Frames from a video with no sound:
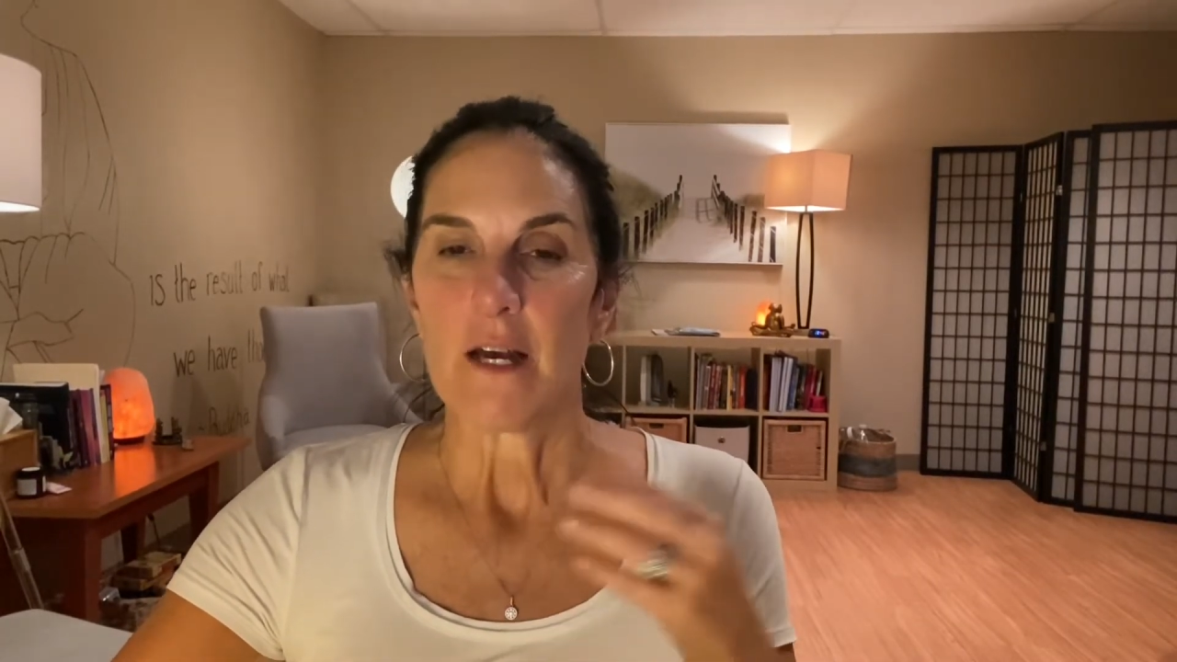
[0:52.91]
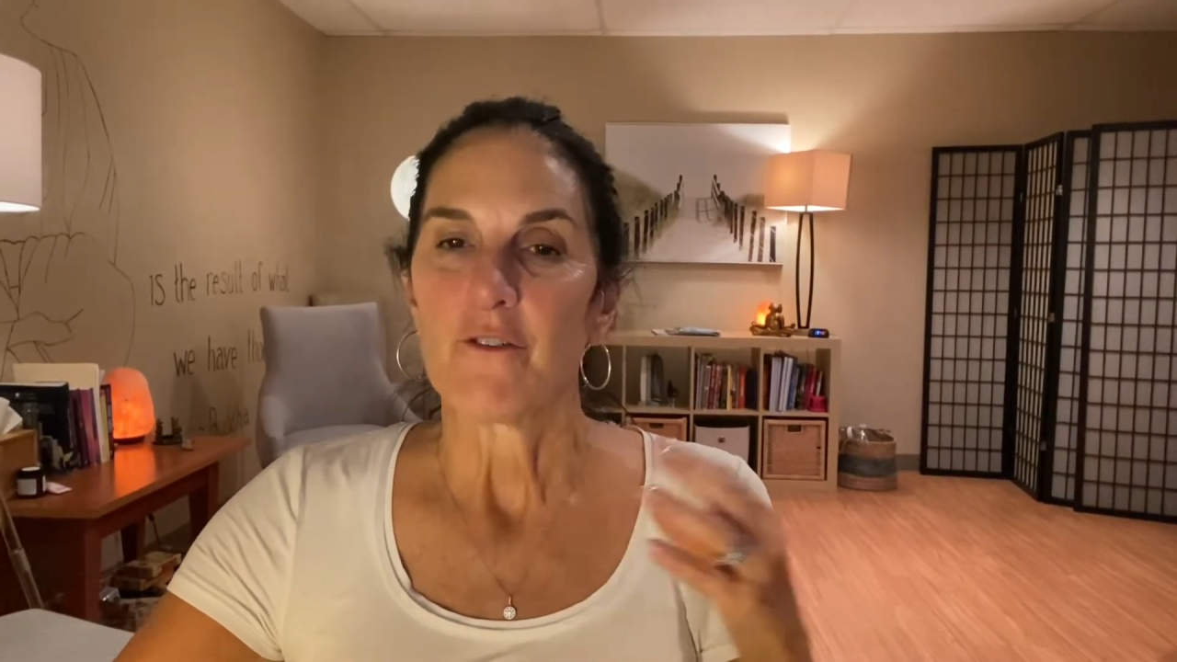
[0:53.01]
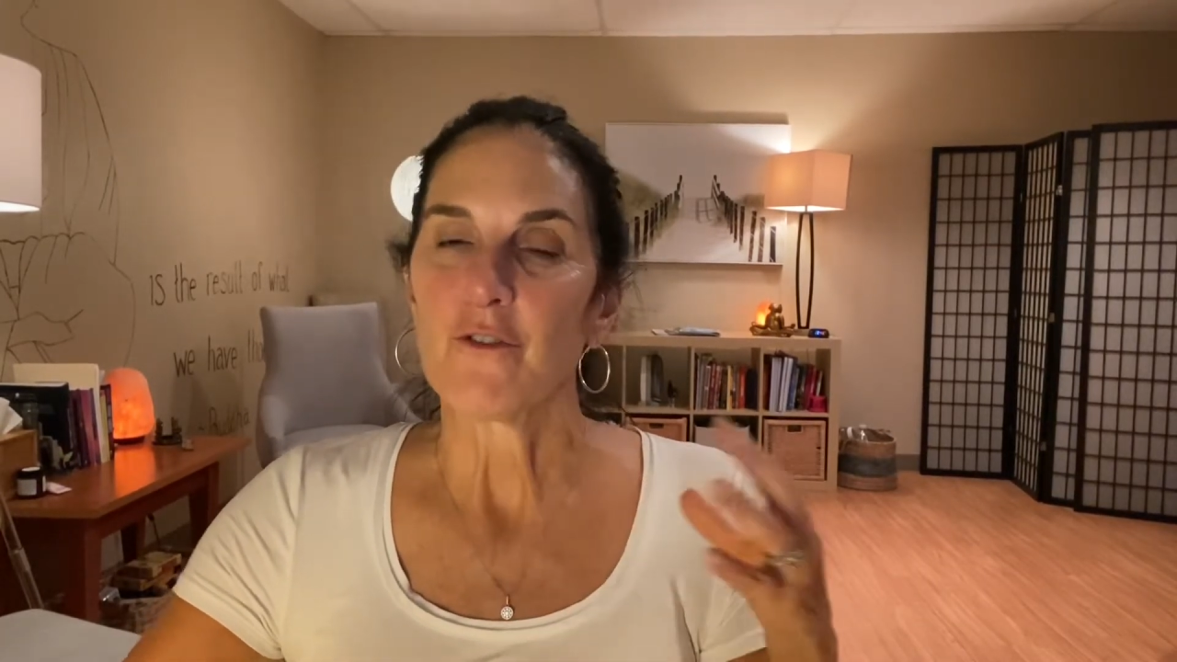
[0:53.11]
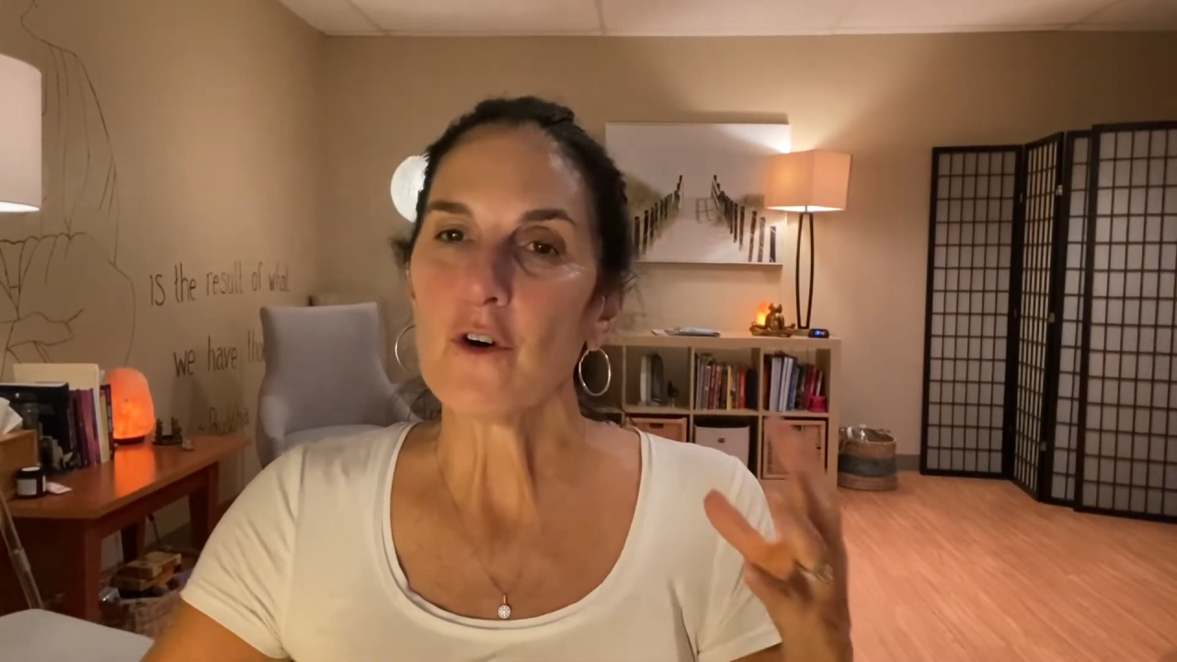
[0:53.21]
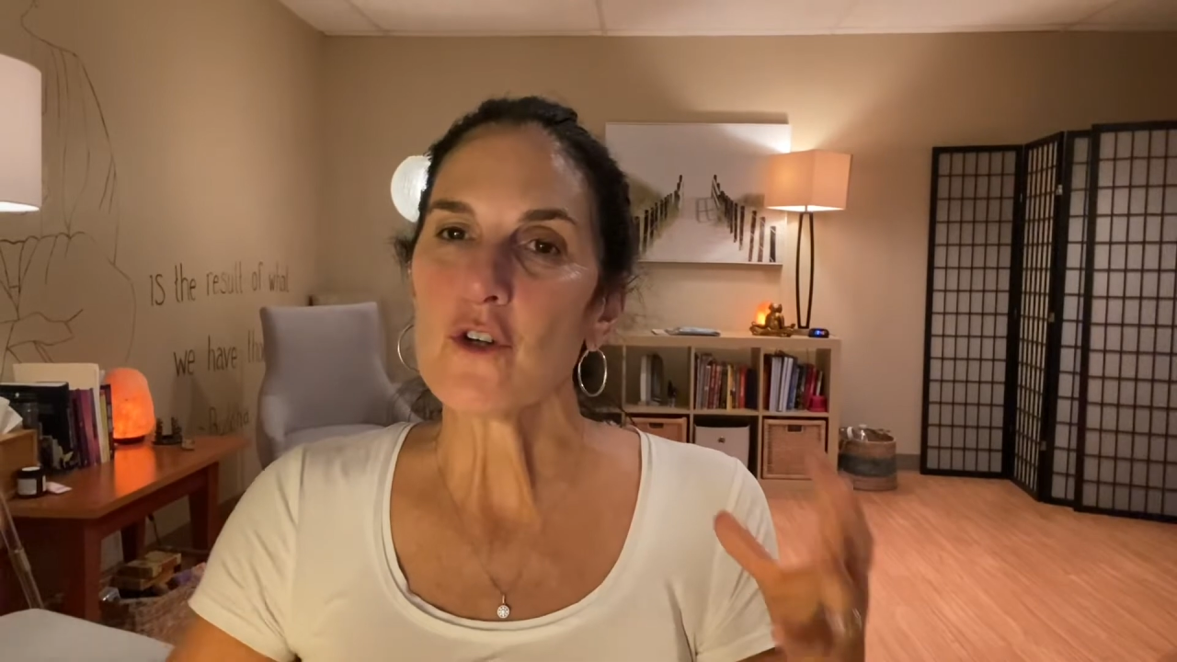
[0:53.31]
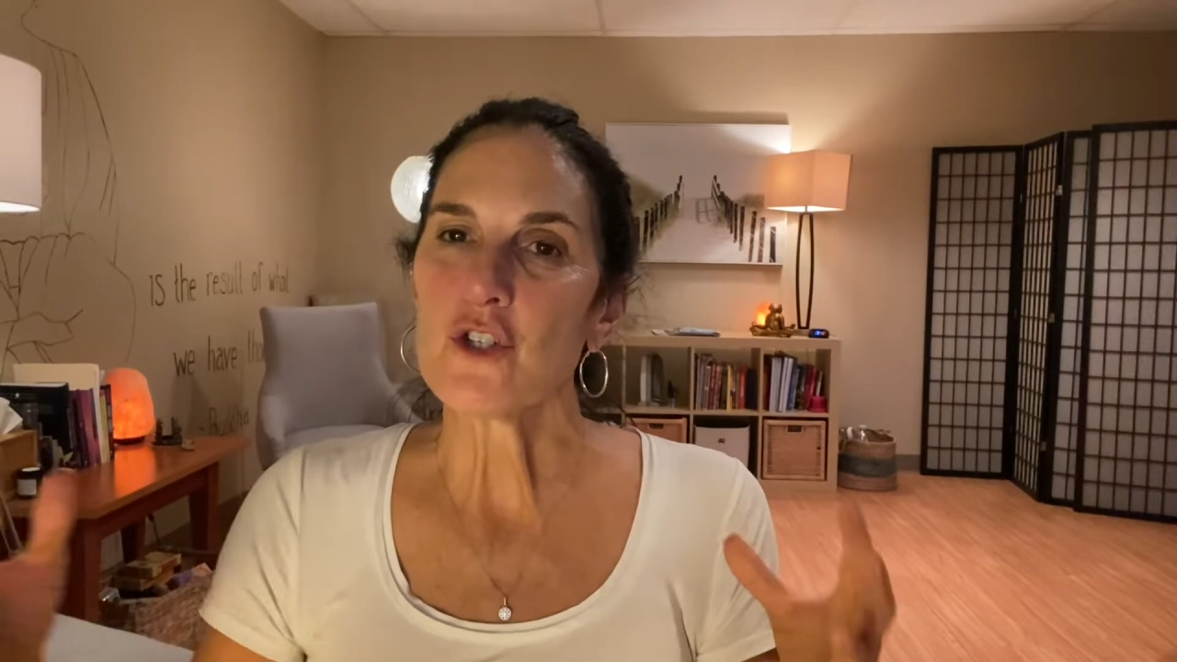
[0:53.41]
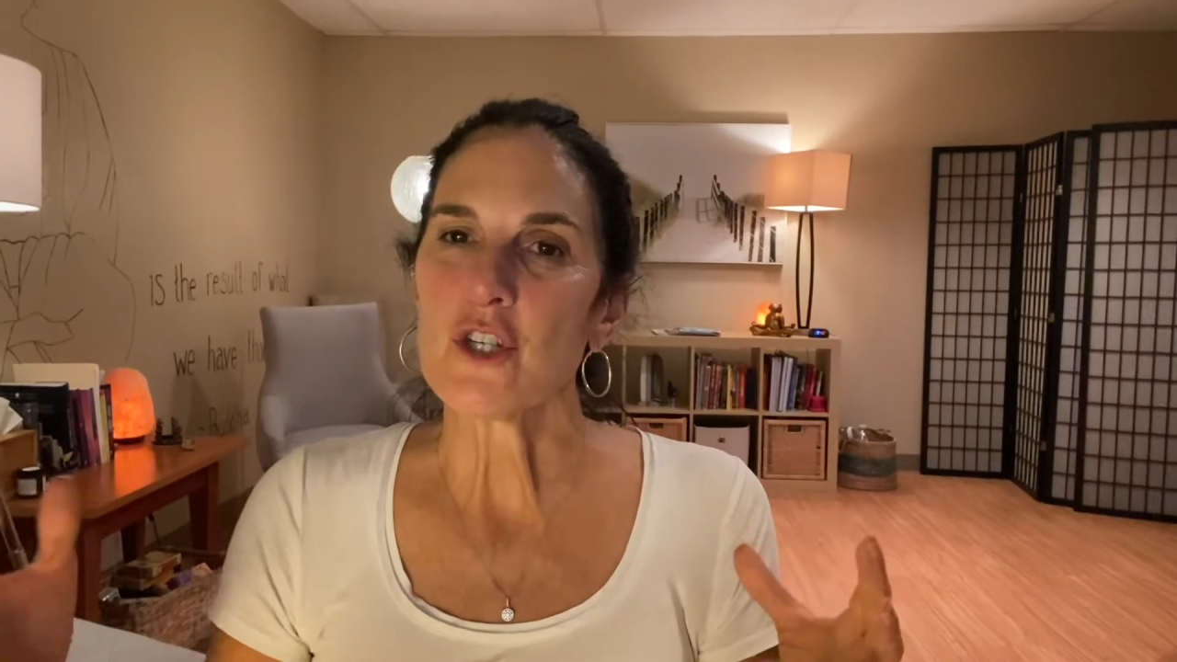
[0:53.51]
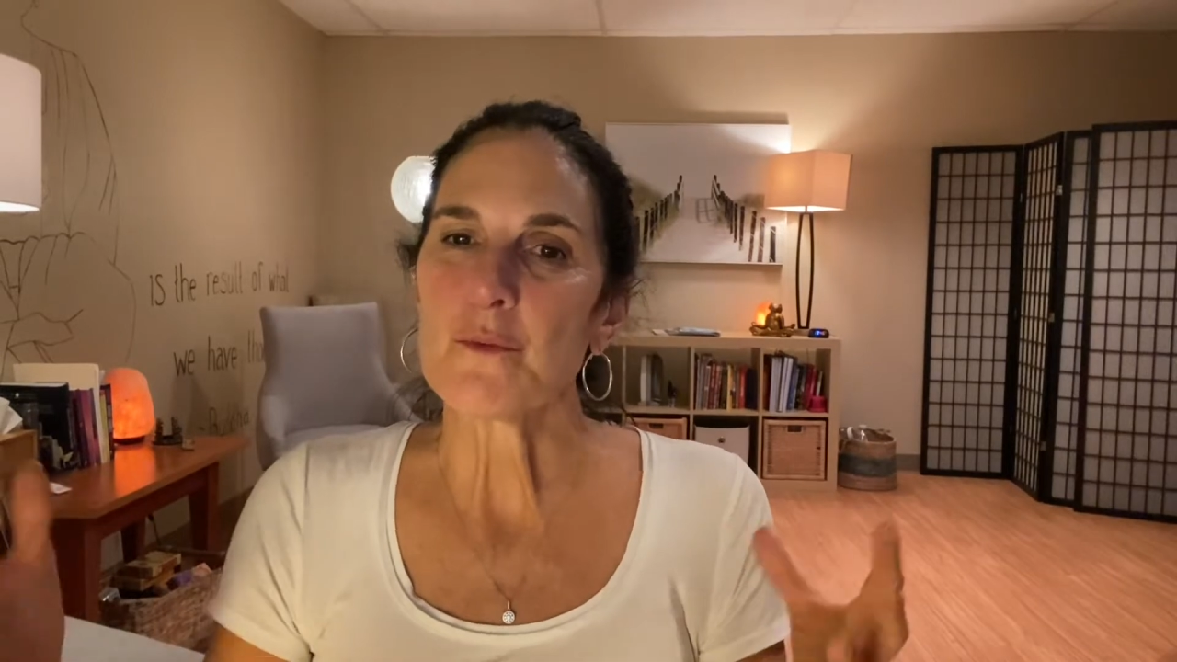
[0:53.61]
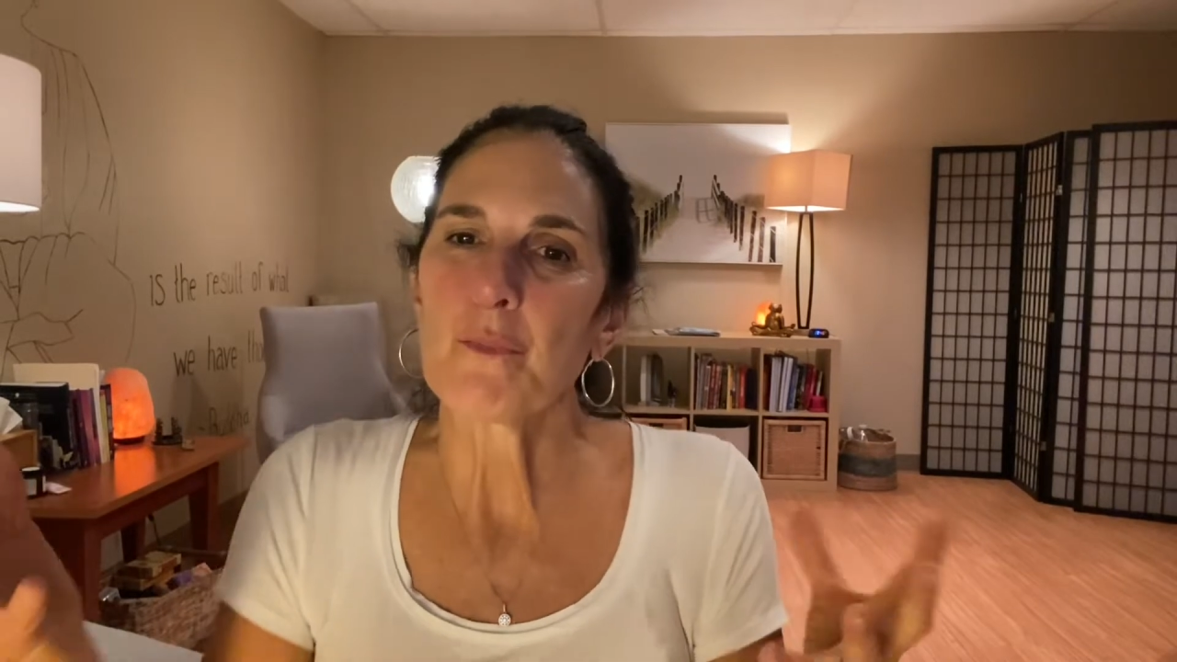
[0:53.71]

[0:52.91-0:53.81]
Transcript: First, just